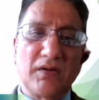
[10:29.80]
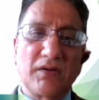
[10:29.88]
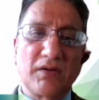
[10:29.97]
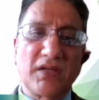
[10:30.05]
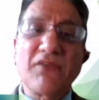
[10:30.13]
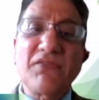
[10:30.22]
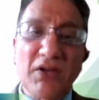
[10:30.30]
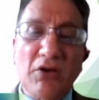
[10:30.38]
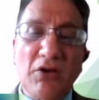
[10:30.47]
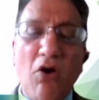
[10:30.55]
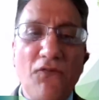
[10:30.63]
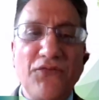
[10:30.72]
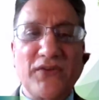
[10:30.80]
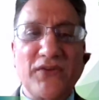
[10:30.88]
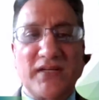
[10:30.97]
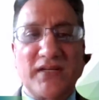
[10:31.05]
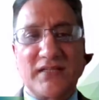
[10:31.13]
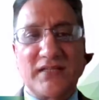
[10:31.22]
giving confidence.
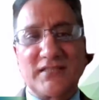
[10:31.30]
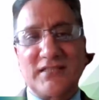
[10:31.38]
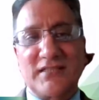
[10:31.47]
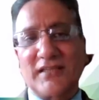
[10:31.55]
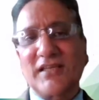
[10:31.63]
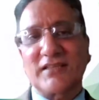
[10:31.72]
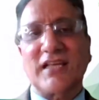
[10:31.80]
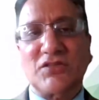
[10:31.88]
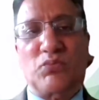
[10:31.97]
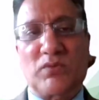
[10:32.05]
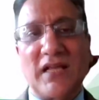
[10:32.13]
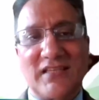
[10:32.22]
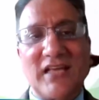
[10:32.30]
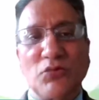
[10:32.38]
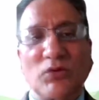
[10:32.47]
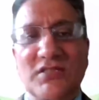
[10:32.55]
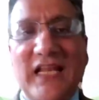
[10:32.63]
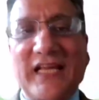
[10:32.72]
I think that's what's
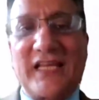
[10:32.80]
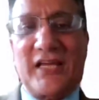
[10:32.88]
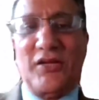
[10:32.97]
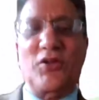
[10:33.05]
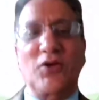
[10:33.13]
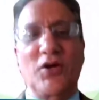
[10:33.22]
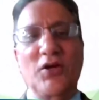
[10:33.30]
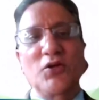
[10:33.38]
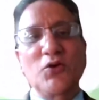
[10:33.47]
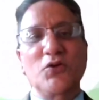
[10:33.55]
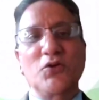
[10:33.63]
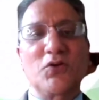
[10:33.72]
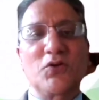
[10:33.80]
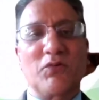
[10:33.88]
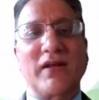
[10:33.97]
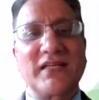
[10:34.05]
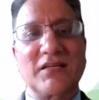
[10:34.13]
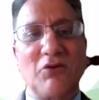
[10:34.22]
lacking. You
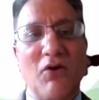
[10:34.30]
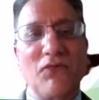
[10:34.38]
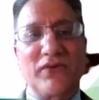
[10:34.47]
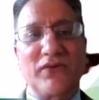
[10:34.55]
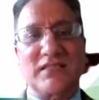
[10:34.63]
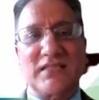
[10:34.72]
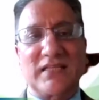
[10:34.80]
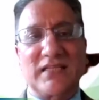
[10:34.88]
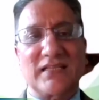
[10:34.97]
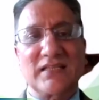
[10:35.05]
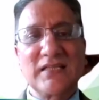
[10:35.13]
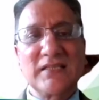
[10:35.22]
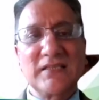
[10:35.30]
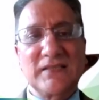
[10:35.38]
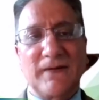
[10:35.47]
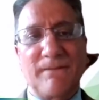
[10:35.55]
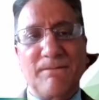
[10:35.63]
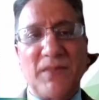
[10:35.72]
radiate confidence, and
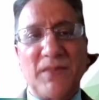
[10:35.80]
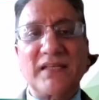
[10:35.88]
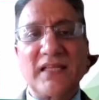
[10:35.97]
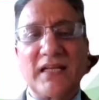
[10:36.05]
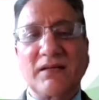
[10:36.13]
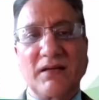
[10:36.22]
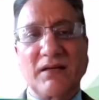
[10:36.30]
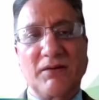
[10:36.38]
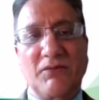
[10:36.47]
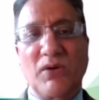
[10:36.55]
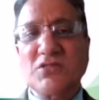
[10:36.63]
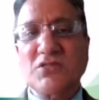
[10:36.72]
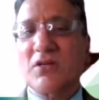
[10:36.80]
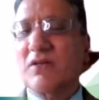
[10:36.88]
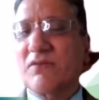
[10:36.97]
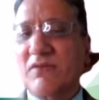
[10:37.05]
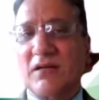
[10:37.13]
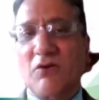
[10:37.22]
that then once you
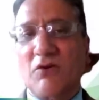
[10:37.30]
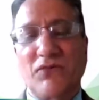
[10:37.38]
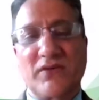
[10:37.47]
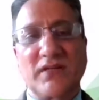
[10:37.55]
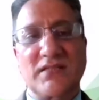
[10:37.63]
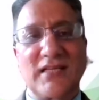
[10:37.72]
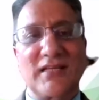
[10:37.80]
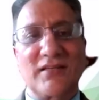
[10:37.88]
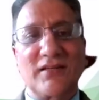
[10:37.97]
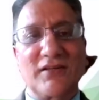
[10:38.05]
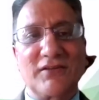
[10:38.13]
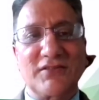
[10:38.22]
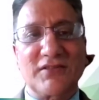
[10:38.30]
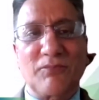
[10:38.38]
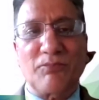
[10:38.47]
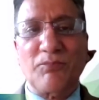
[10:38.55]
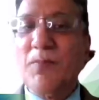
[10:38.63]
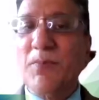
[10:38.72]
give that confidence, then
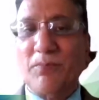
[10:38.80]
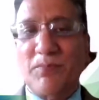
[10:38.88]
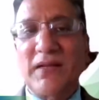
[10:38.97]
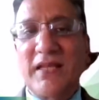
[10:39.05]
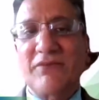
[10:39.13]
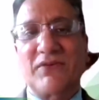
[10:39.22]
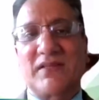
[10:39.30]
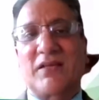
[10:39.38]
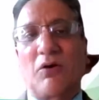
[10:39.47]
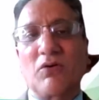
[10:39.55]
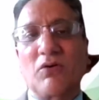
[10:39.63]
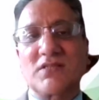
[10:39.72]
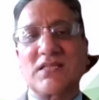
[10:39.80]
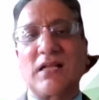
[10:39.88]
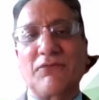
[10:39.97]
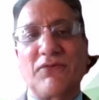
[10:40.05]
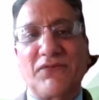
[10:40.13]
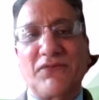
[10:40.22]
people believe in their own
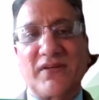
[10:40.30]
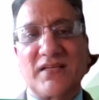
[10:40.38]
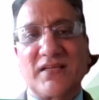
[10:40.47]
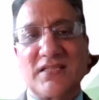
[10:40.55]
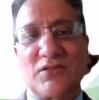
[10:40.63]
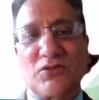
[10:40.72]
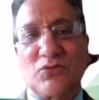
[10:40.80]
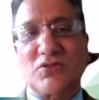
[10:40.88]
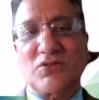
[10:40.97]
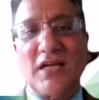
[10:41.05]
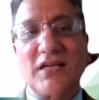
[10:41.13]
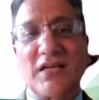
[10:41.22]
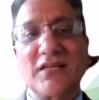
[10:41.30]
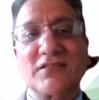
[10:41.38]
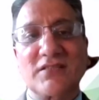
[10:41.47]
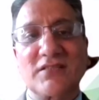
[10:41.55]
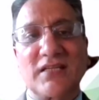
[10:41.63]
self-efficacy to change things,